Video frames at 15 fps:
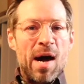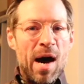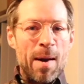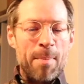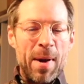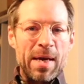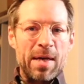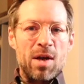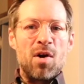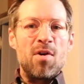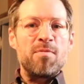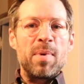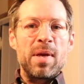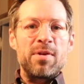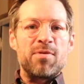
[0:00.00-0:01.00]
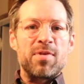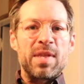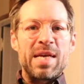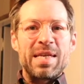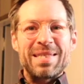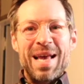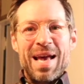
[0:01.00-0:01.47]
I paid a lot of money for
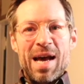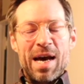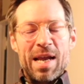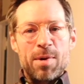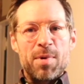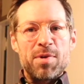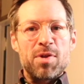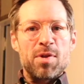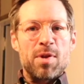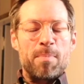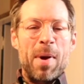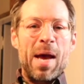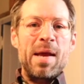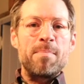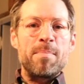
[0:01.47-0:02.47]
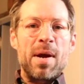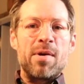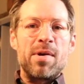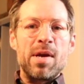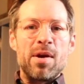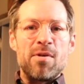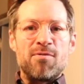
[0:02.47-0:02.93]
this, and I went through the pain
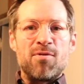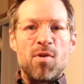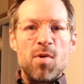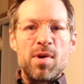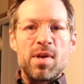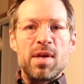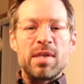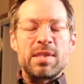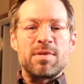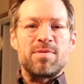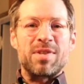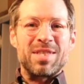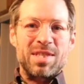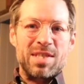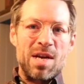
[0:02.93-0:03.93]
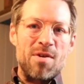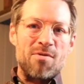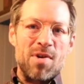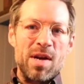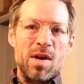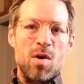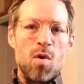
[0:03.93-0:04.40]
barrier of 4 years of
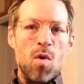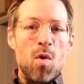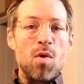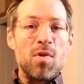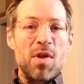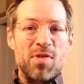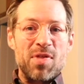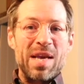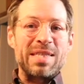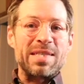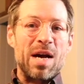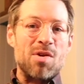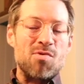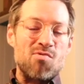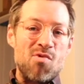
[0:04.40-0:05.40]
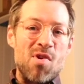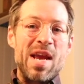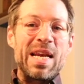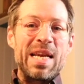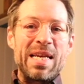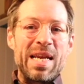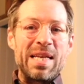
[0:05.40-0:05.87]
discovering all the things that I
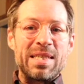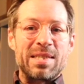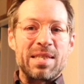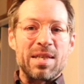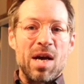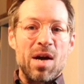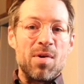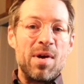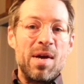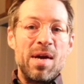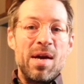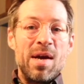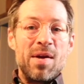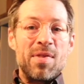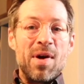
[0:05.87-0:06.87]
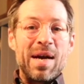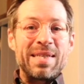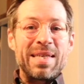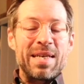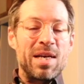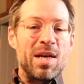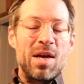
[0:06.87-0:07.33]
really needed to know that I
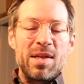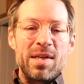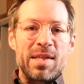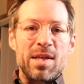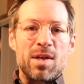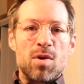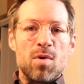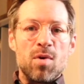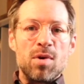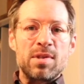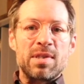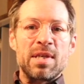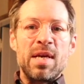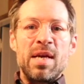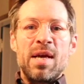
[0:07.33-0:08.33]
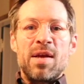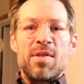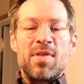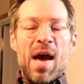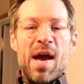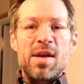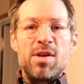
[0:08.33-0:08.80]
didn't learn in the course,
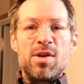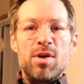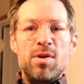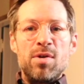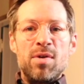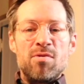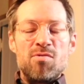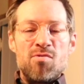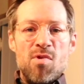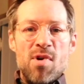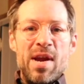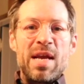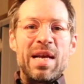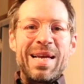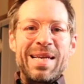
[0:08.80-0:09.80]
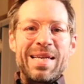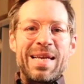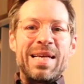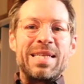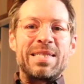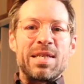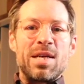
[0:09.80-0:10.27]
that you really
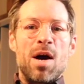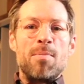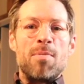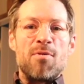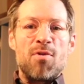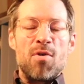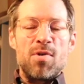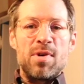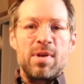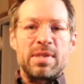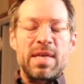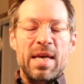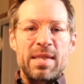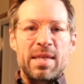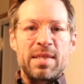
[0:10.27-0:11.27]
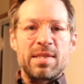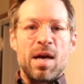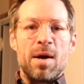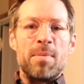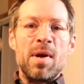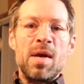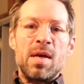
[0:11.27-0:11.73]
need to know before you set this
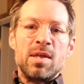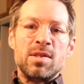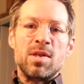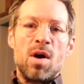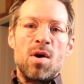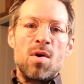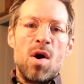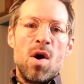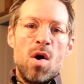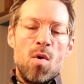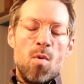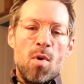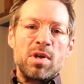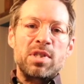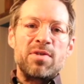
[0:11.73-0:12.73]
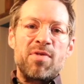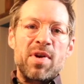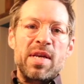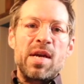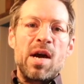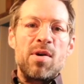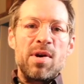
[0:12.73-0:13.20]
up. So watch the
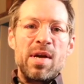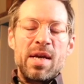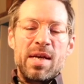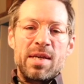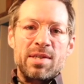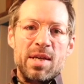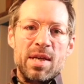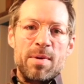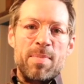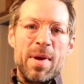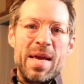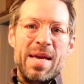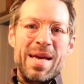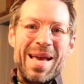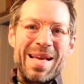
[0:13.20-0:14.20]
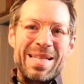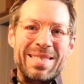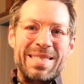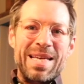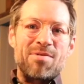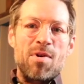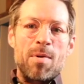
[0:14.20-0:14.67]
video. It's going to be in
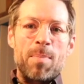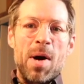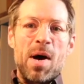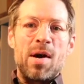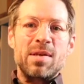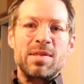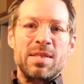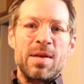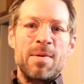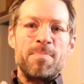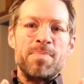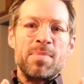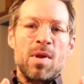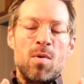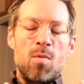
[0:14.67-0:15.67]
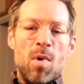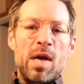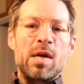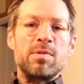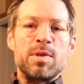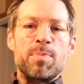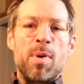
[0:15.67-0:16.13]
several parts.
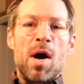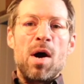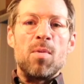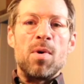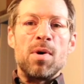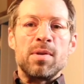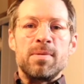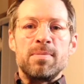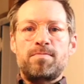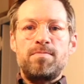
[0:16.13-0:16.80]
Welcome to part one.